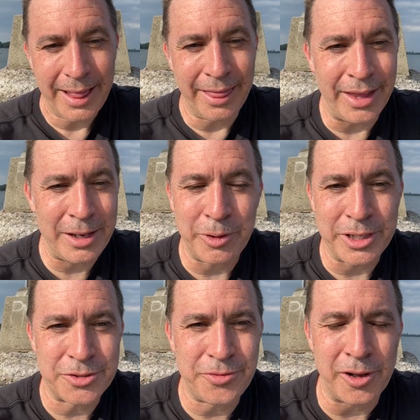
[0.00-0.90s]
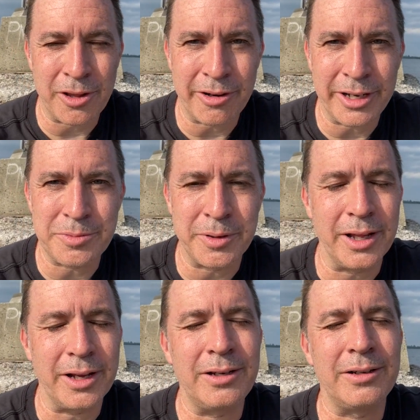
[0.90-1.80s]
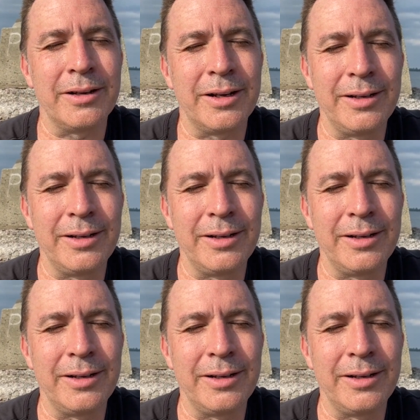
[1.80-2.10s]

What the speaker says: then we just fall on our knees and we're like, oh,